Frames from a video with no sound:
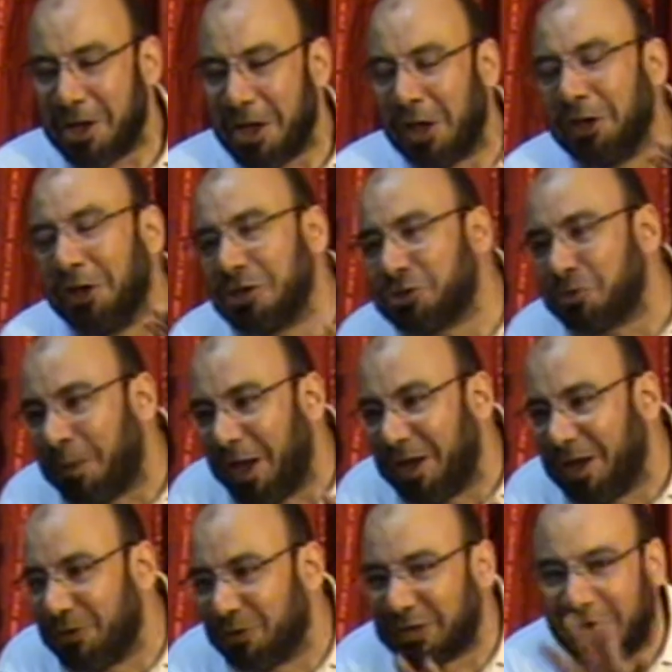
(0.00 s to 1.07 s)
Allah
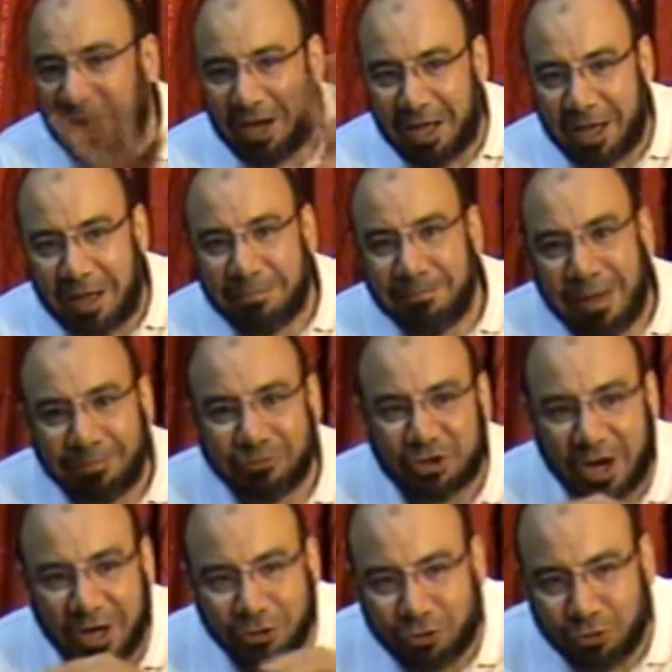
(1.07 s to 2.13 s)
subhanahu wa ta'ala, I'm
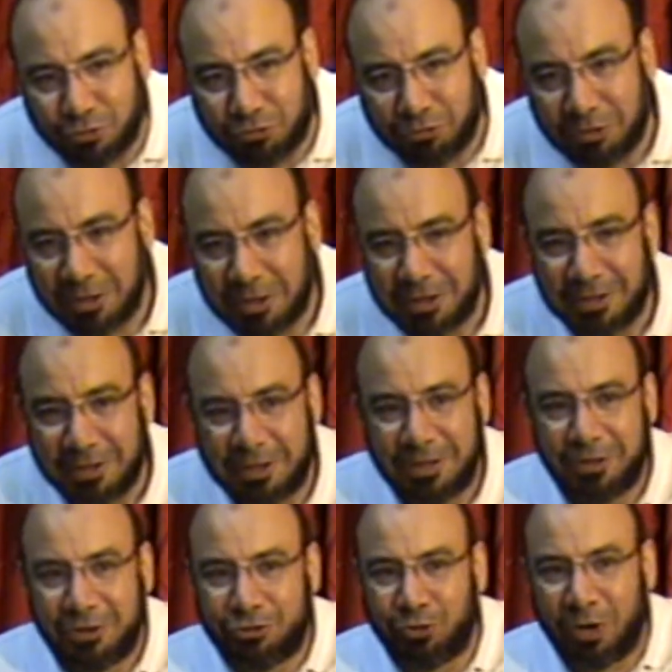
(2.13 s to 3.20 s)
trying
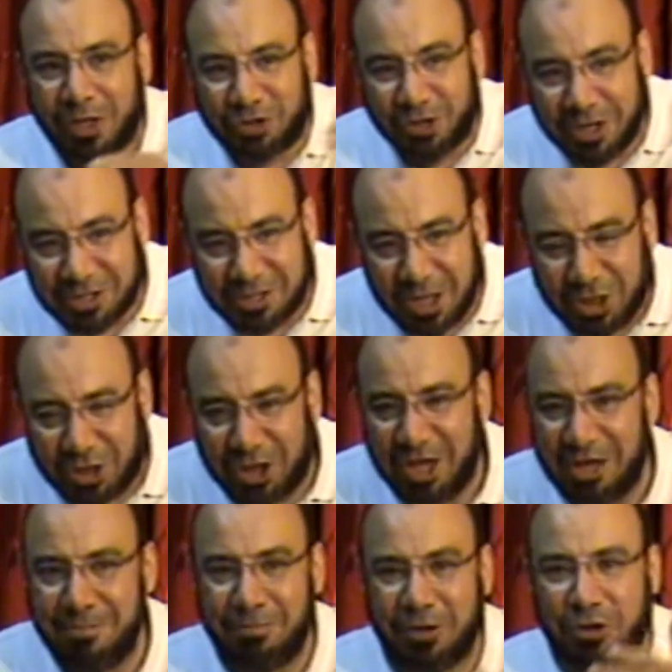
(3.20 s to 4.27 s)
to address the
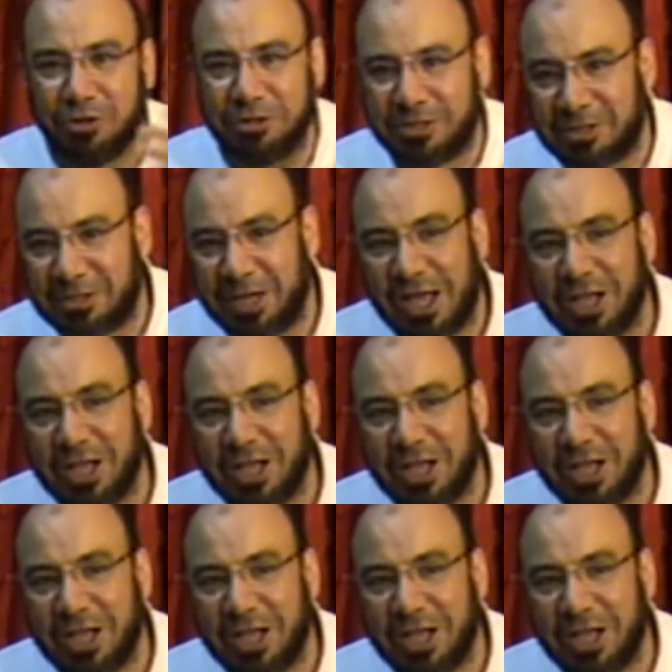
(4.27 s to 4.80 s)
theme because